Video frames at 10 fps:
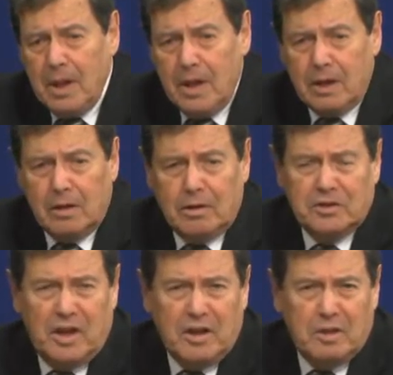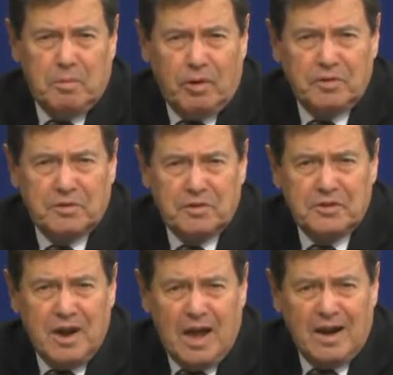it looks like the pollsters
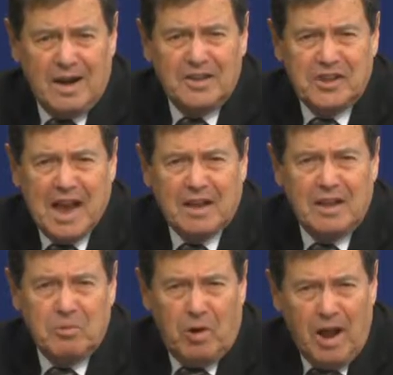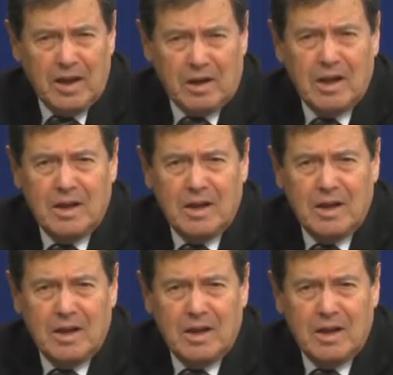got it exactly right